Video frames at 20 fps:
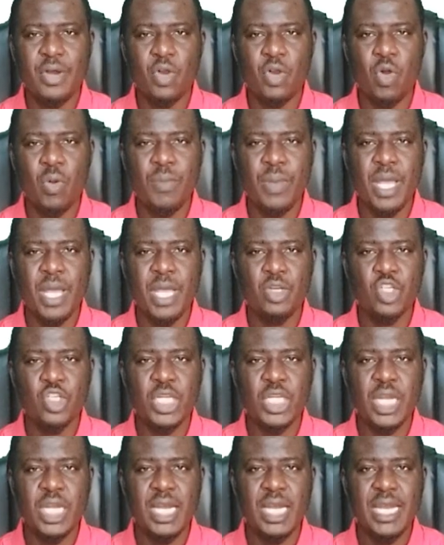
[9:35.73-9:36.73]
While I
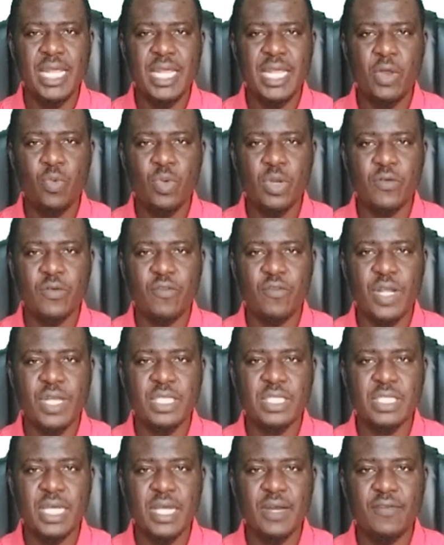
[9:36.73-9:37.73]
recommend you share the link with your
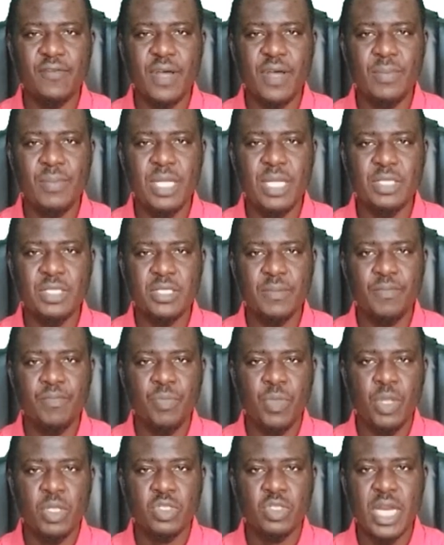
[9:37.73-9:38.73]
friends and
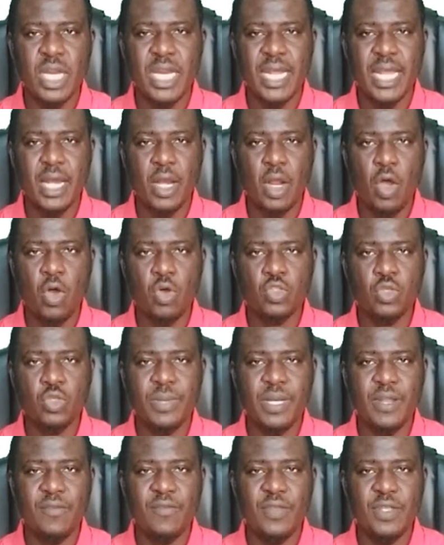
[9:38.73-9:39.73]
families so that they can
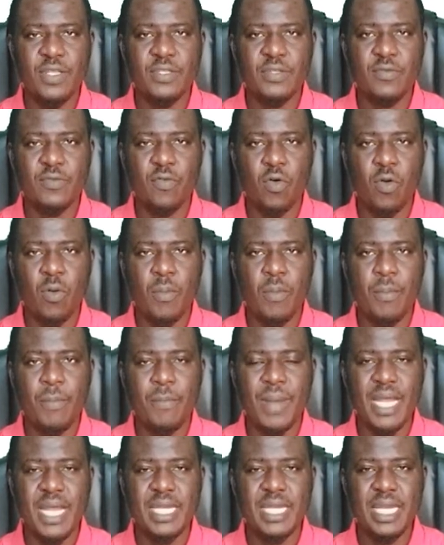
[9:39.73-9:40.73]
also benefit
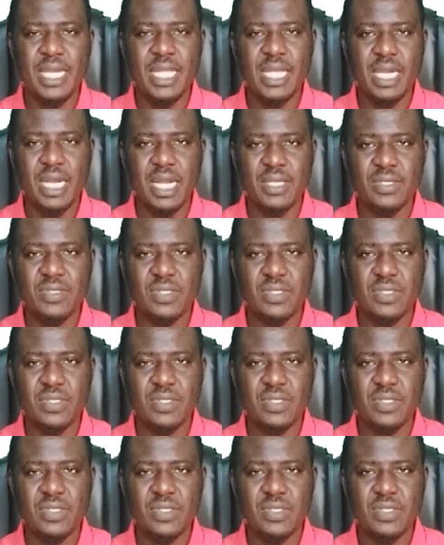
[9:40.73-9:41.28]
from my daily